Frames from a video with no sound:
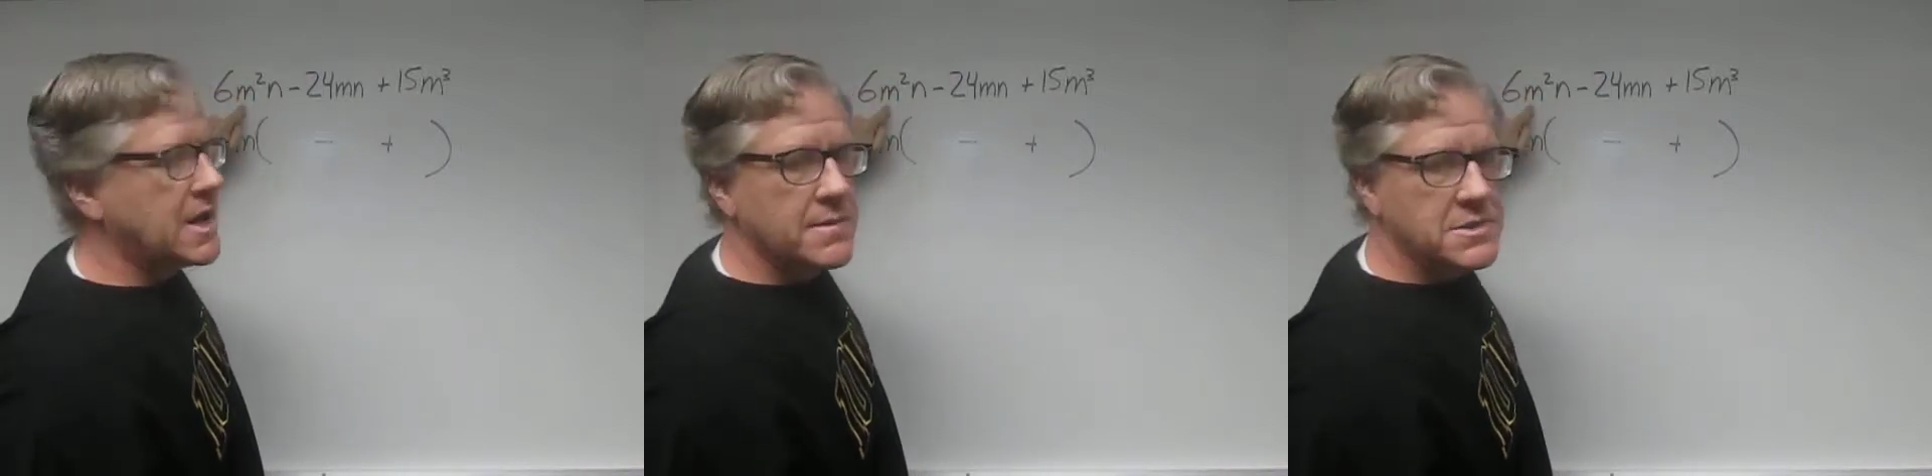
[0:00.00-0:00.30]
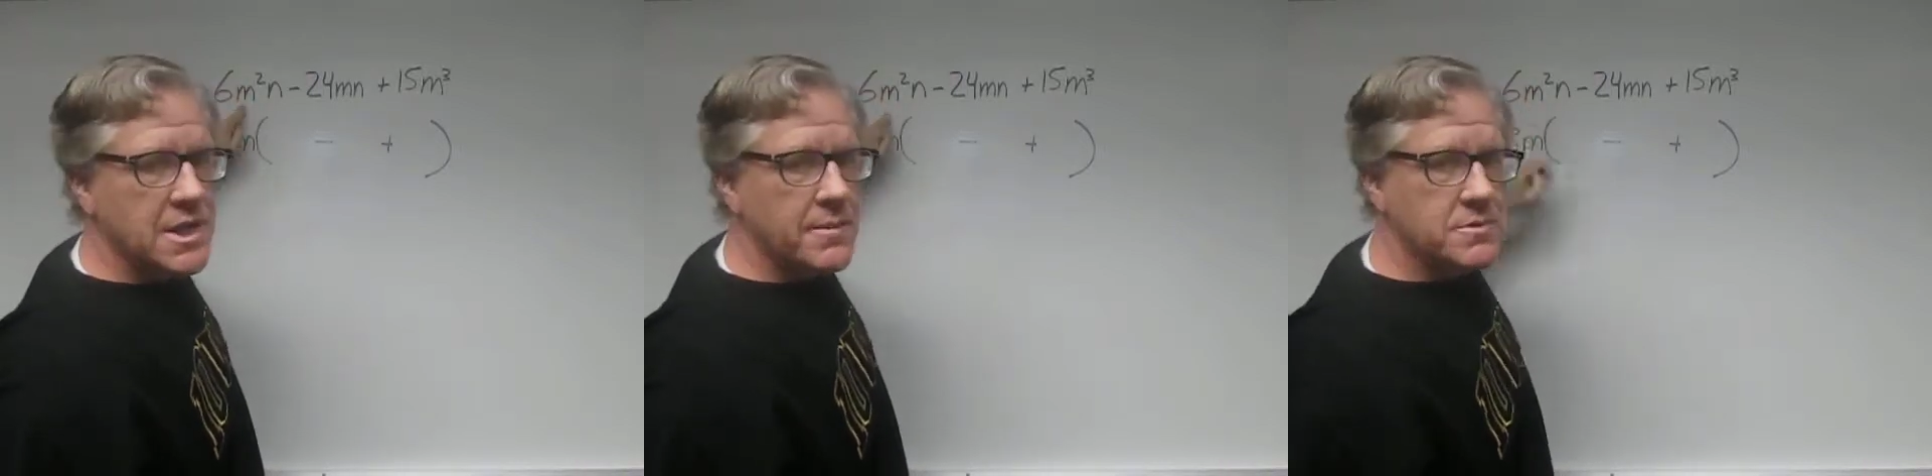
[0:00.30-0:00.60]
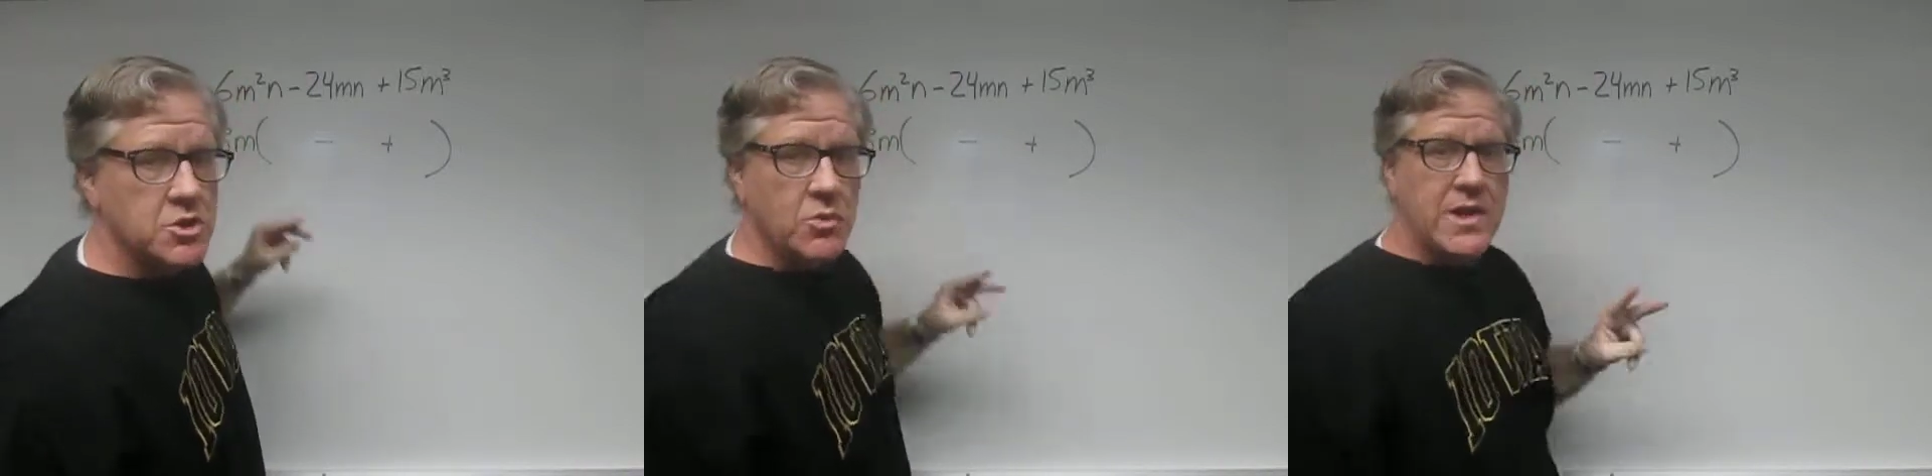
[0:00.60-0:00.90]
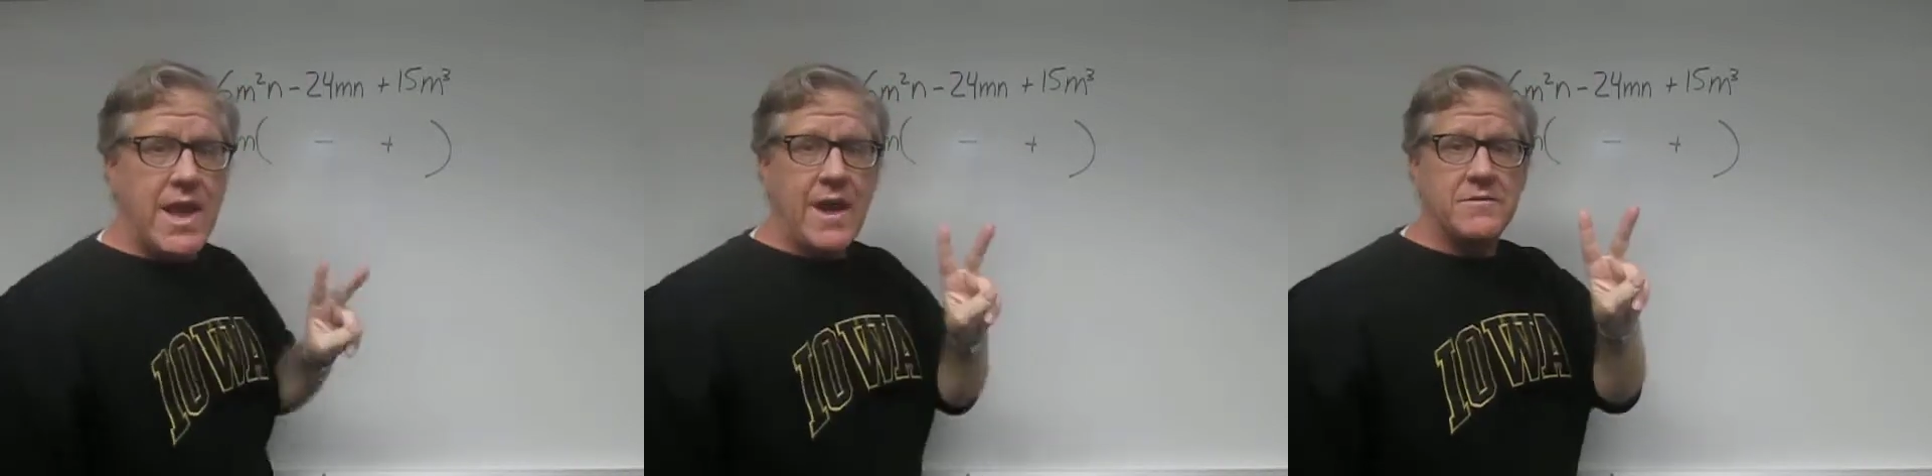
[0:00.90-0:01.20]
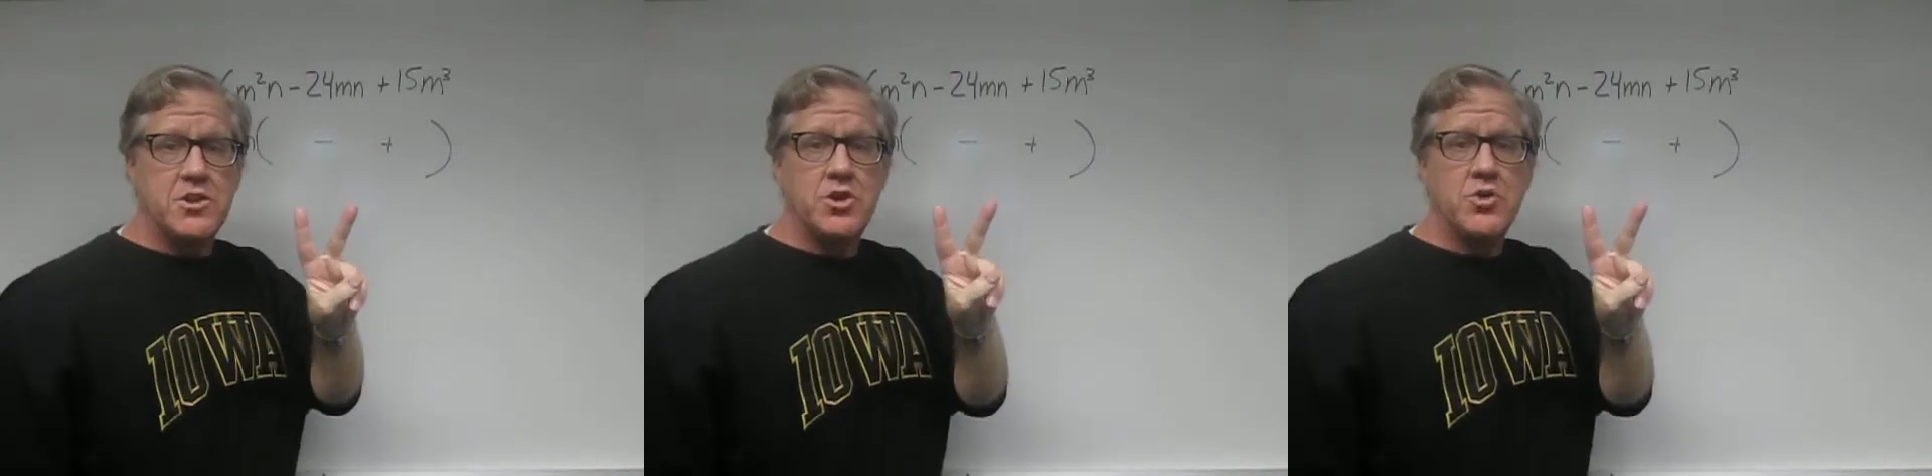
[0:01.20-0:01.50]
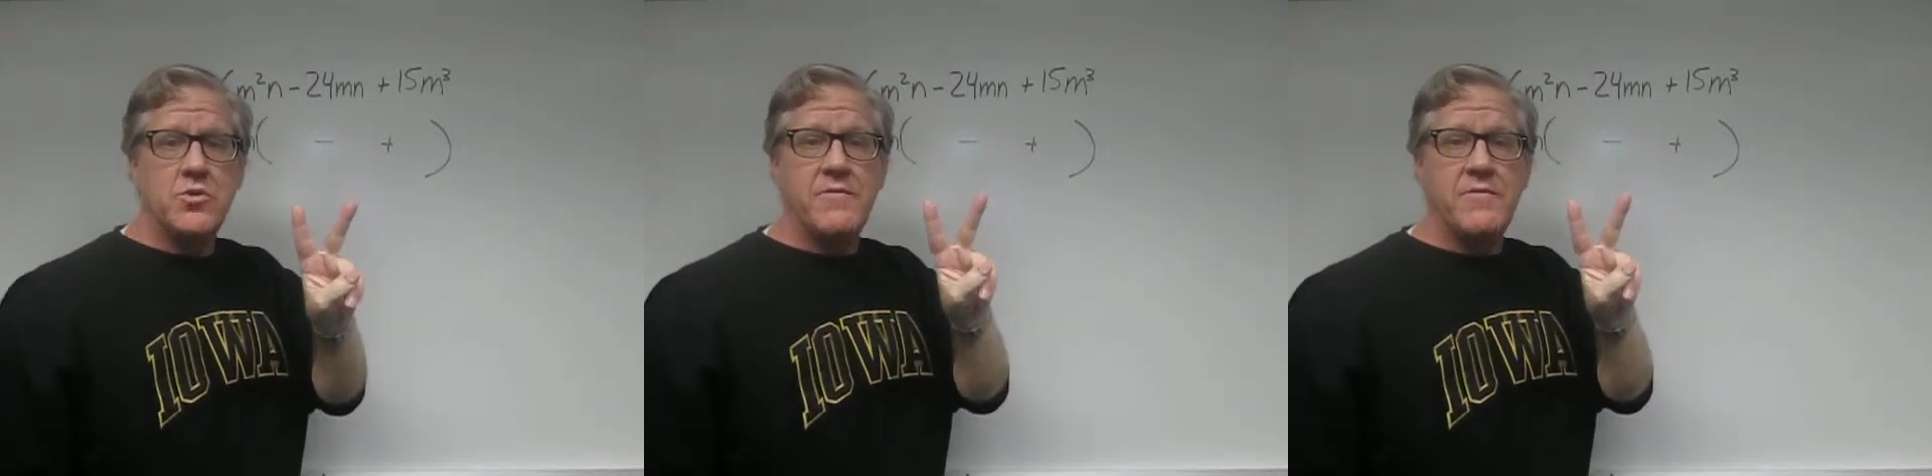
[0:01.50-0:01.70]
times m, so we have 2